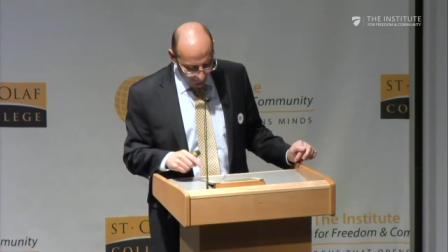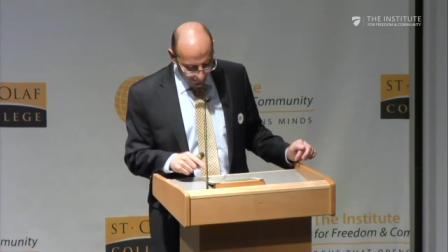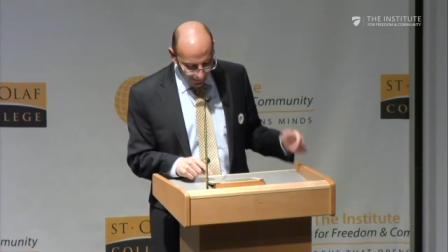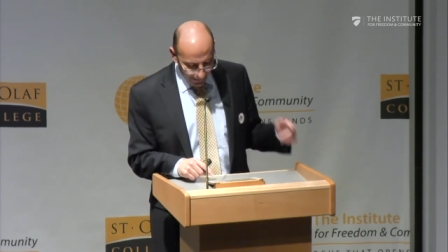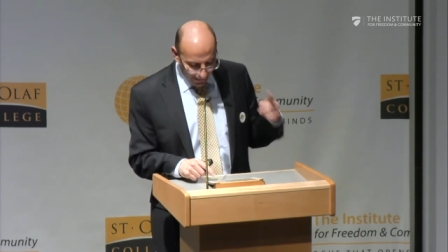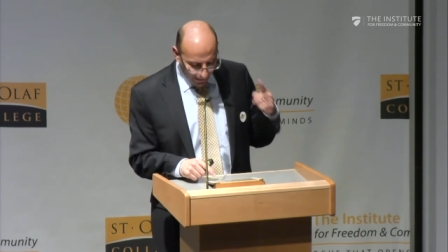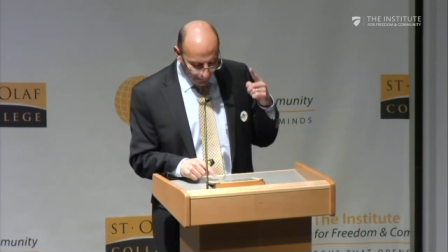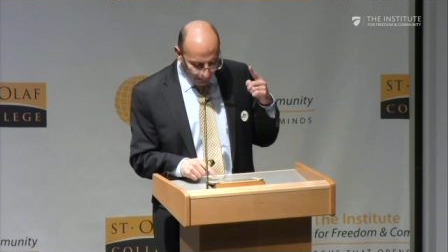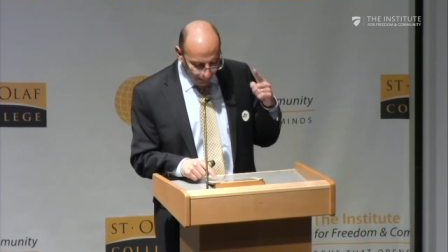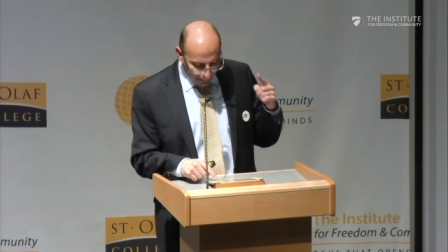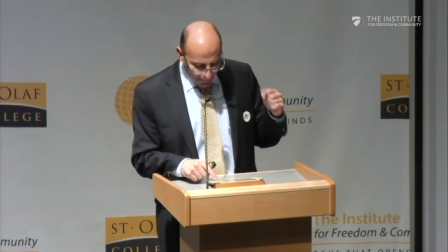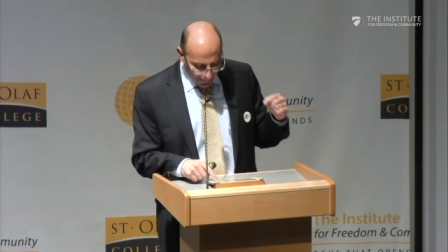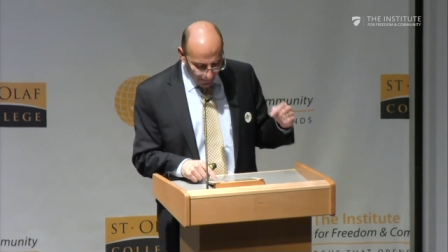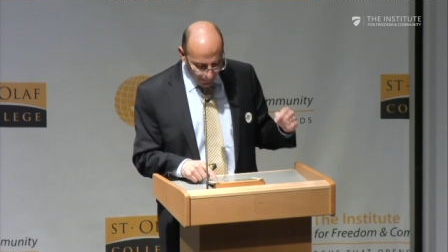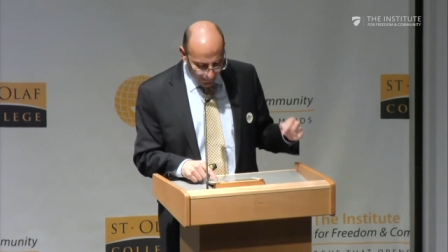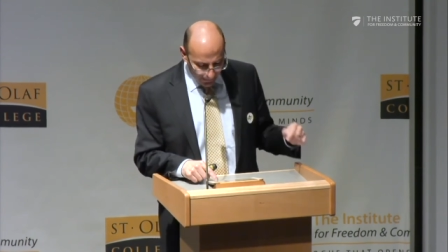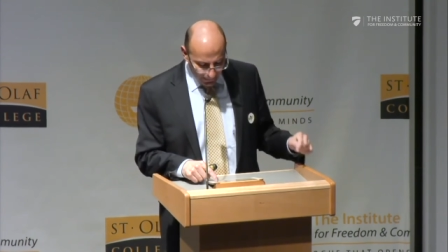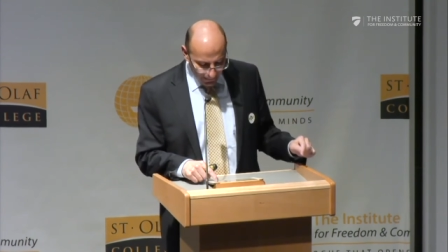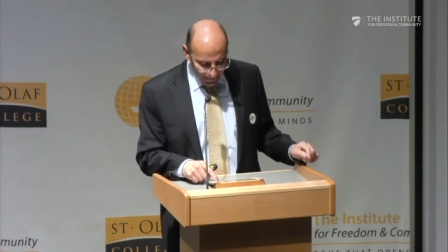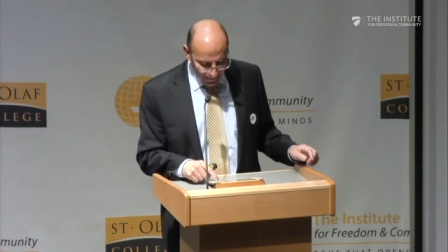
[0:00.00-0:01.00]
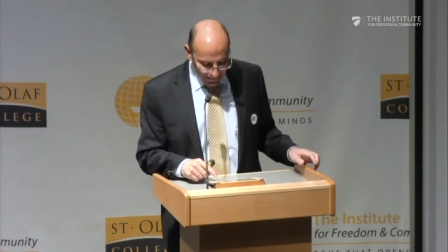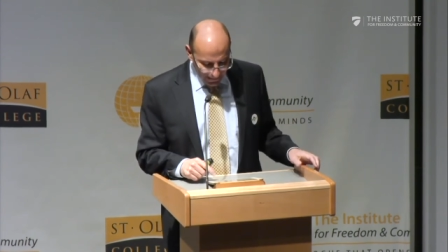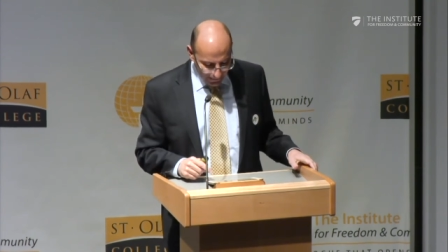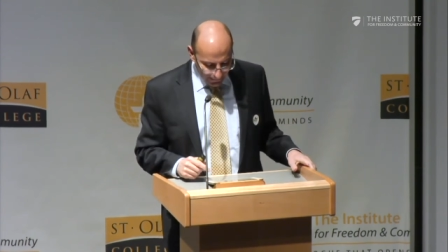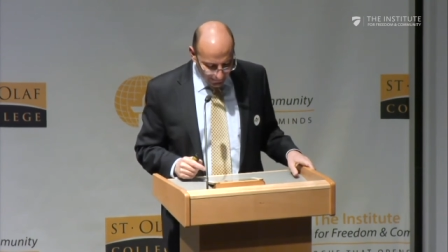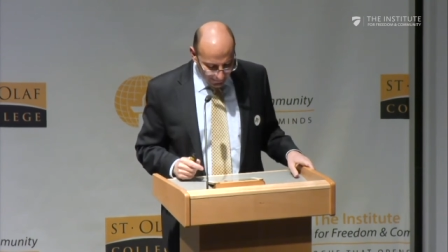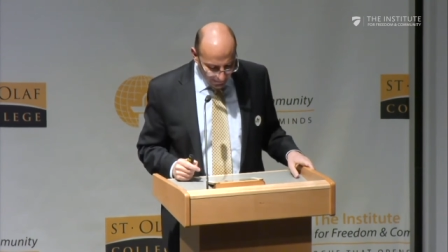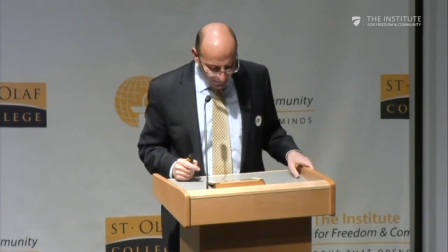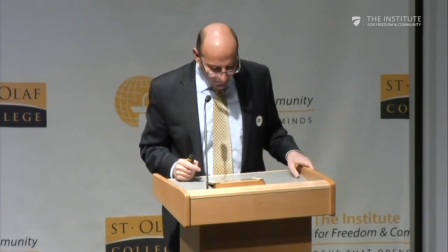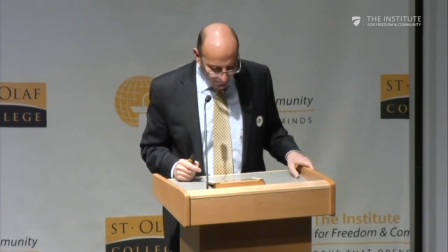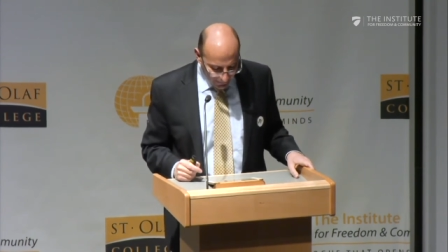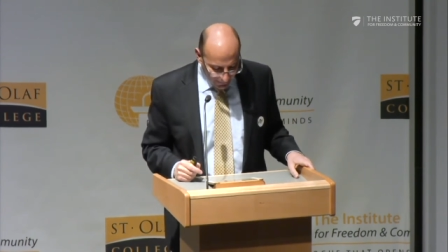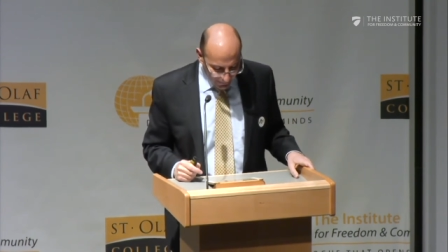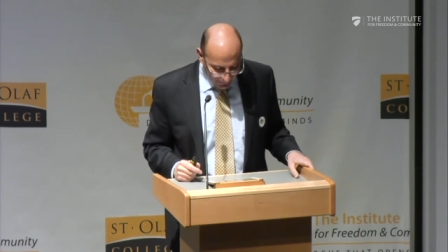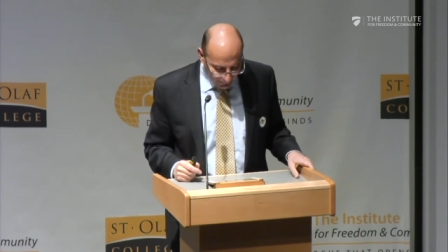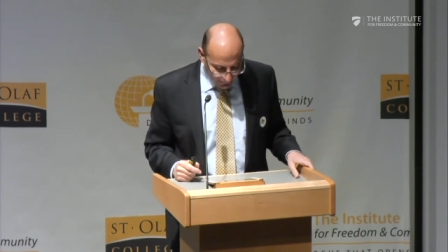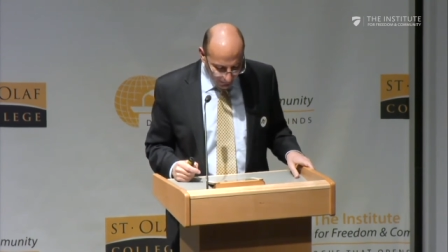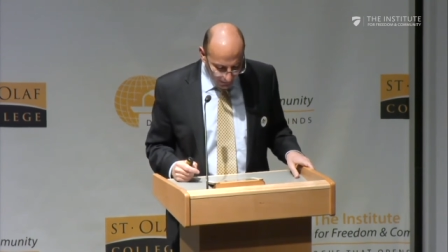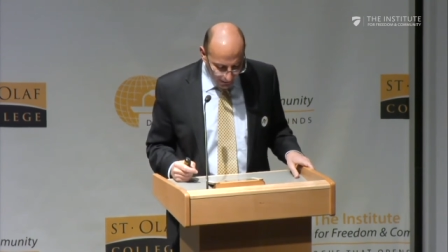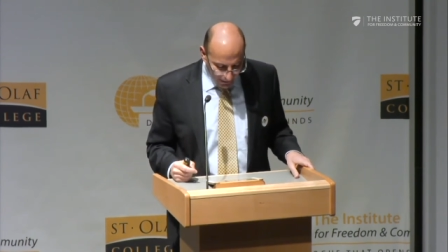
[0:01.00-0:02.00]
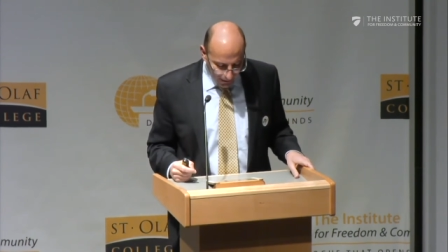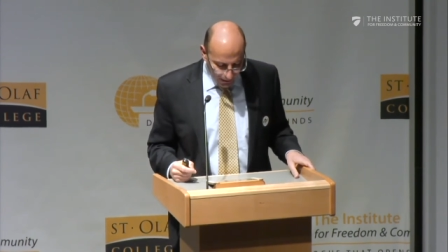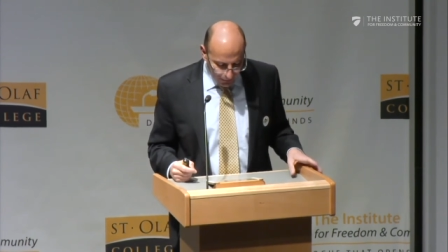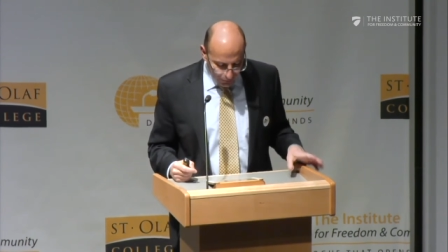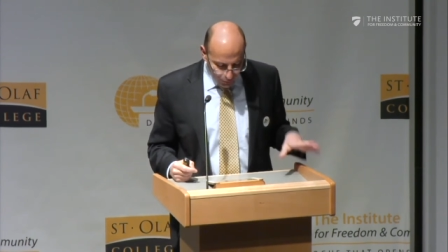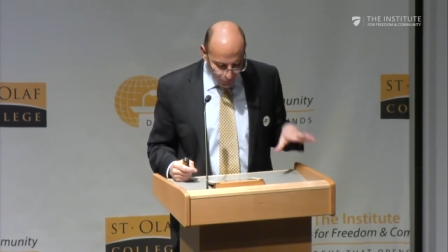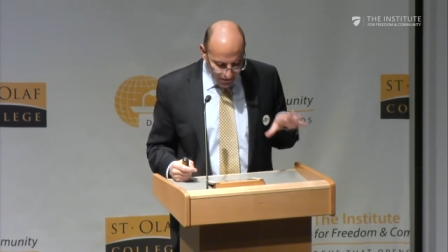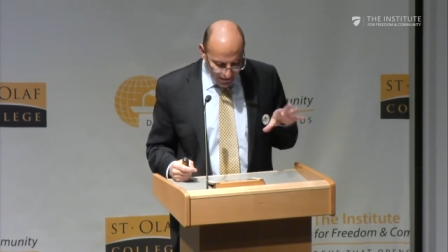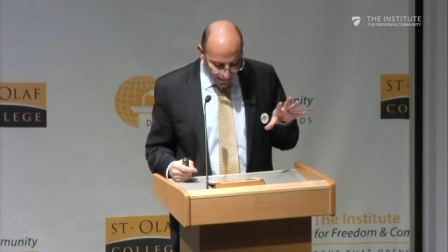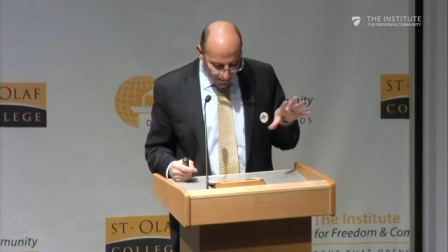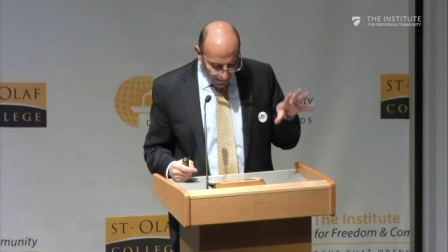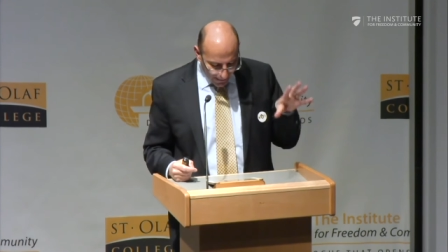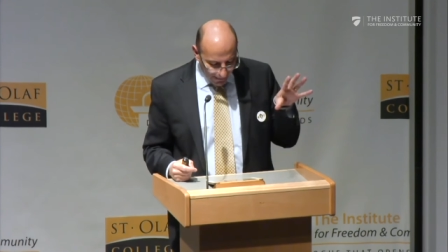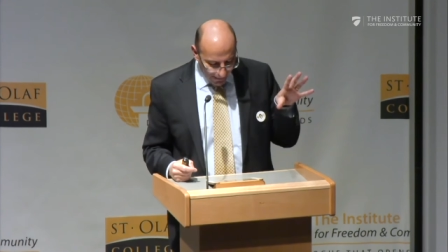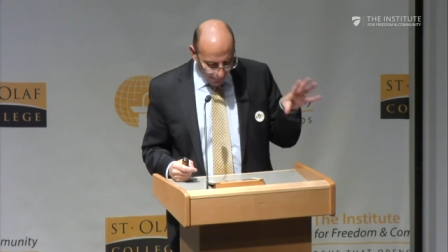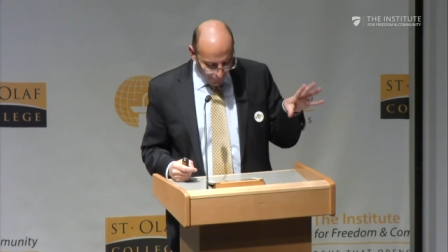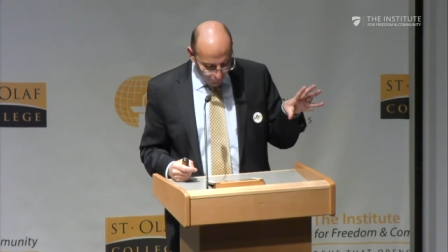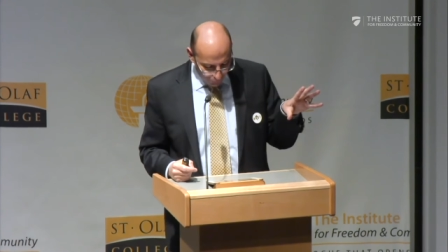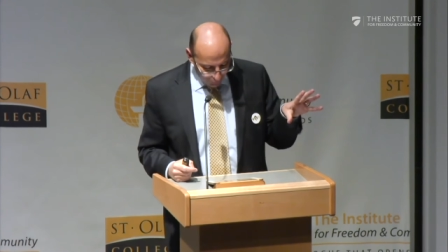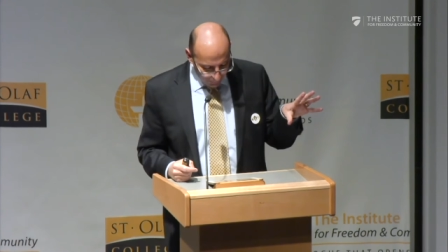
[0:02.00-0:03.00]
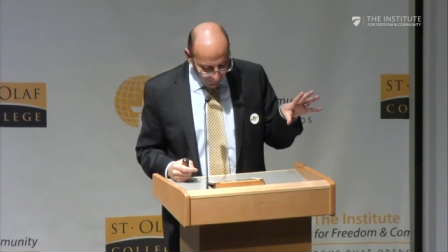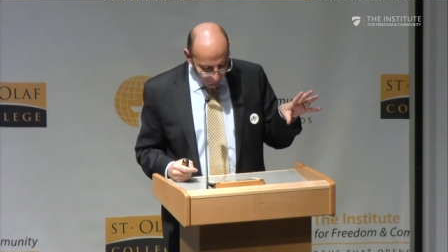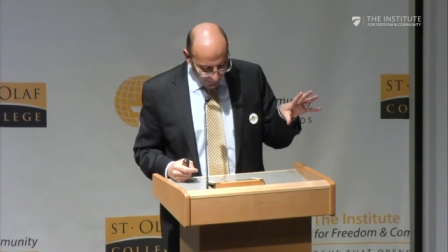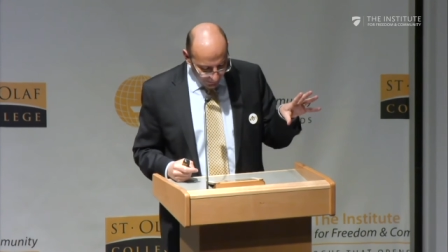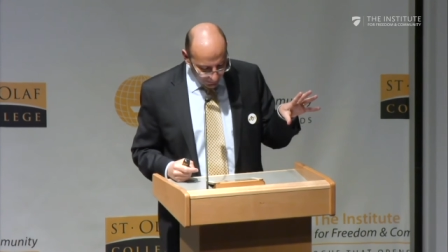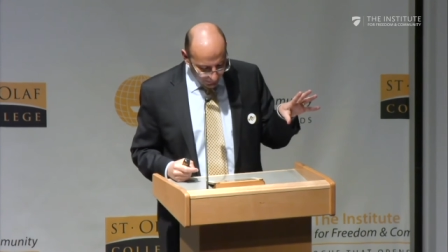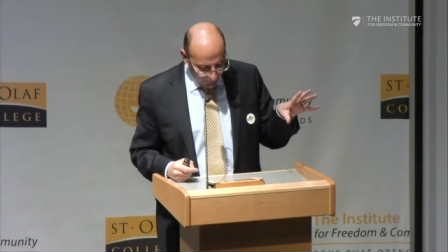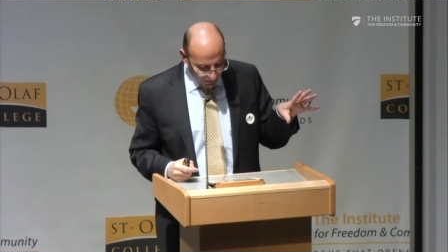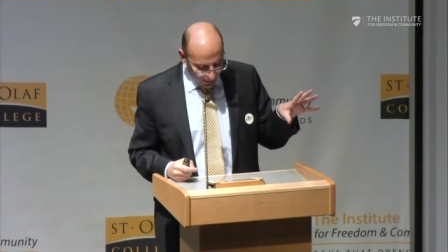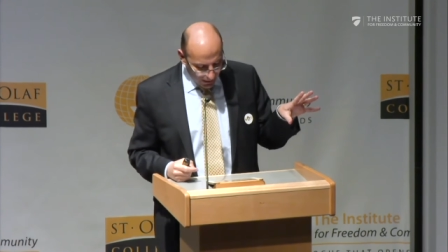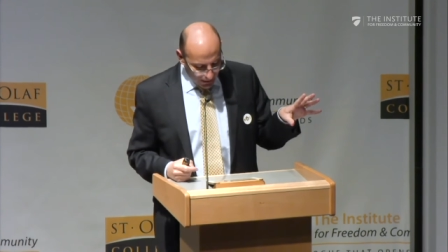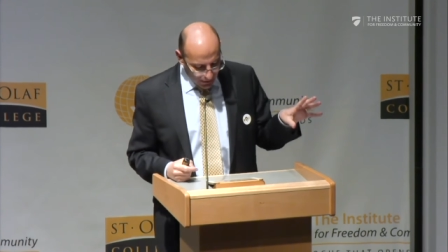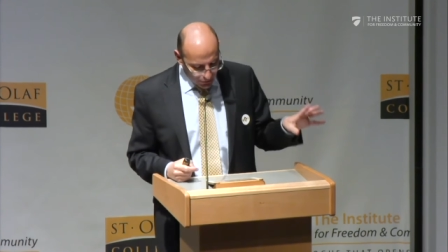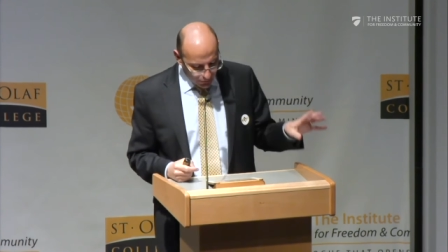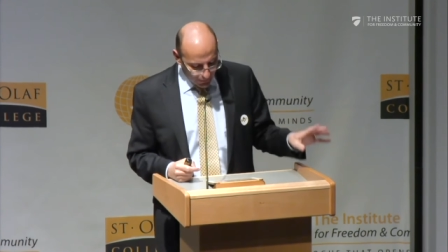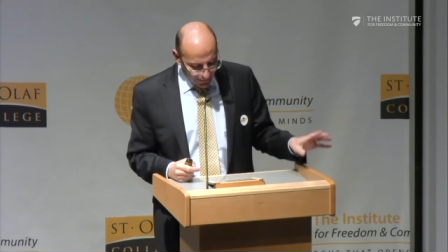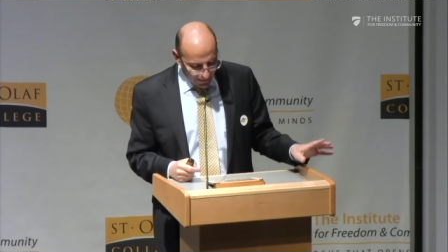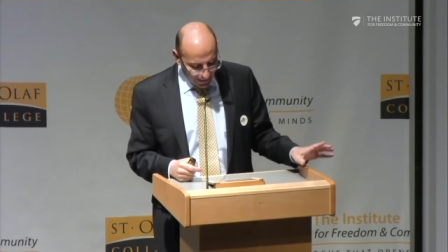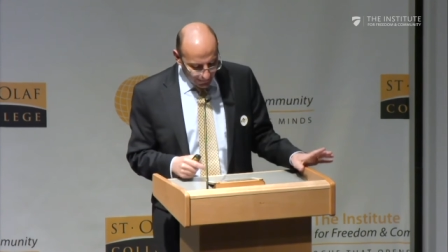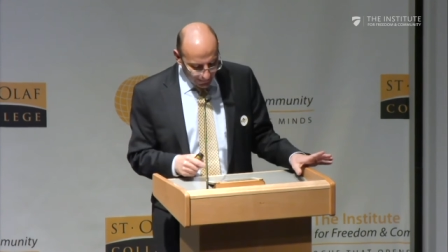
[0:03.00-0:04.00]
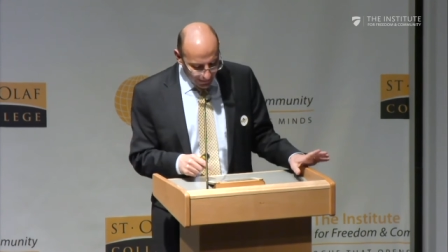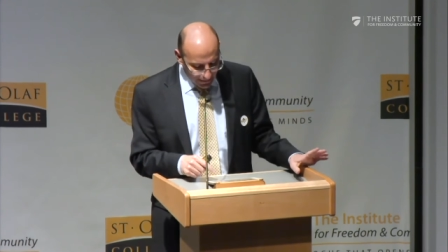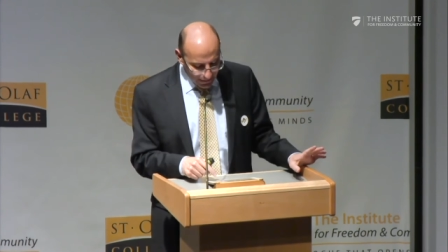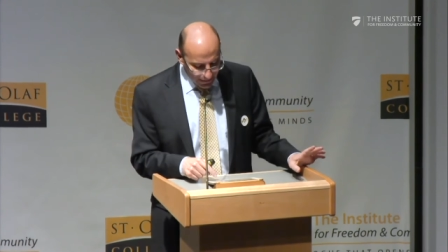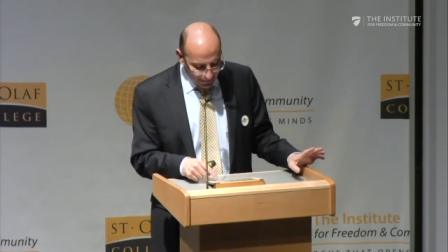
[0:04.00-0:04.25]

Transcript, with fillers: The campaign is intended to scare Robert so that he